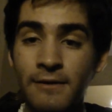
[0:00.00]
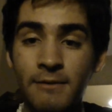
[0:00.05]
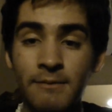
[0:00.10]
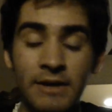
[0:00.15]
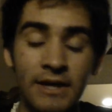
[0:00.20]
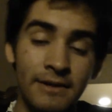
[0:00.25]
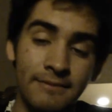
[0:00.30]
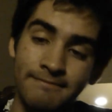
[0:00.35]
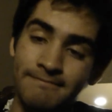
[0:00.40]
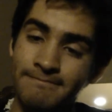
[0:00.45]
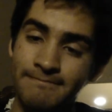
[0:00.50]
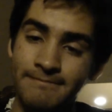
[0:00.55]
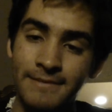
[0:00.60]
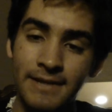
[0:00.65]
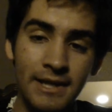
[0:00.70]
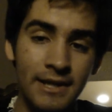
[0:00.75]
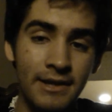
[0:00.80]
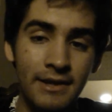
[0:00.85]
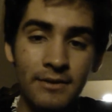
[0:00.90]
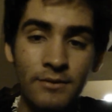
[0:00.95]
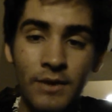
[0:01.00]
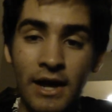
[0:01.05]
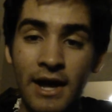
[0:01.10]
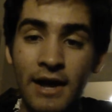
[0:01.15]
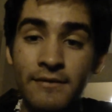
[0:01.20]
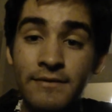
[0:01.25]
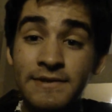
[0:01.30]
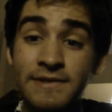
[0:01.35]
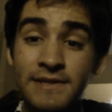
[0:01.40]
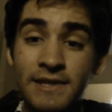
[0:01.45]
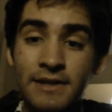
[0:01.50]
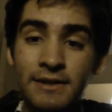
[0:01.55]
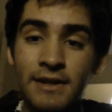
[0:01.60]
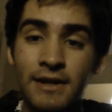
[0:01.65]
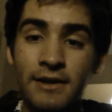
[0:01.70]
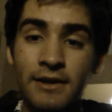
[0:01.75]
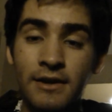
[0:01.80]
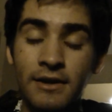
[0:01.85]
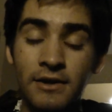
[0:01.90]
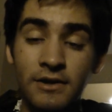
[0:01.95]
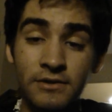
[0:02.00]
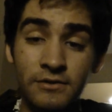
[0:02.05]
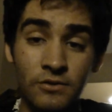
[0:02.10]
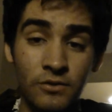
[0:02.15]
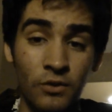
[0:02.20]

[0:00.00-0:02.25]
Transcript: I mean, I haven't seen a